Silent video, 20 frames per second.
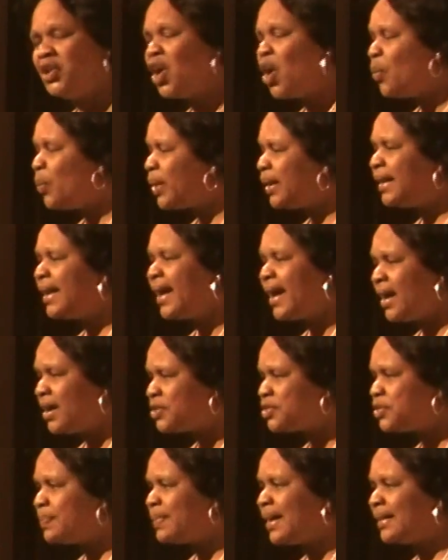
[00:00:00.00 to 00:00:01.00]
No one
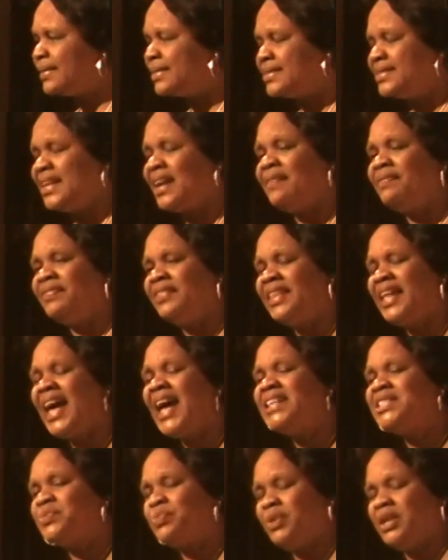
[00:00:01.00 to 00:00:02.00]
cares about the staff.
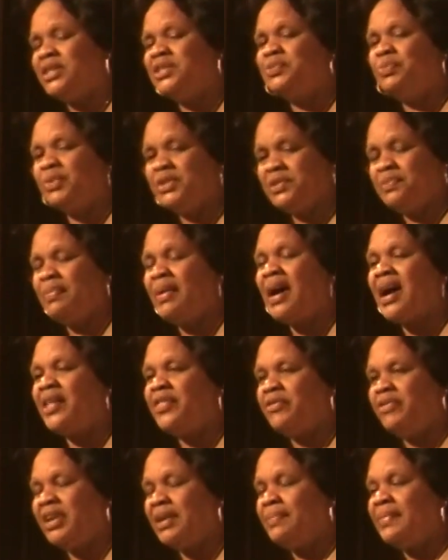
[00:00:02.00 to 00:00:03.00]
That's what's
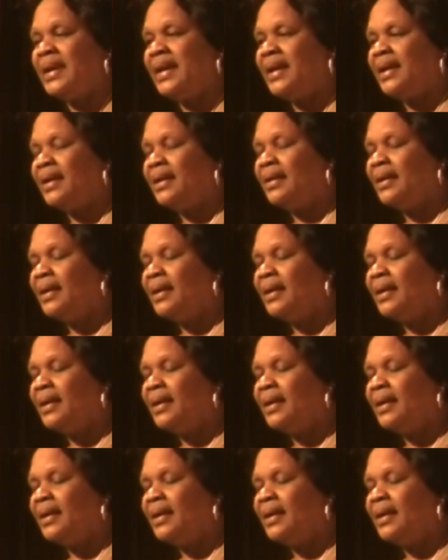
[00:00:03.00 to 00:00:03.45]
bothering me.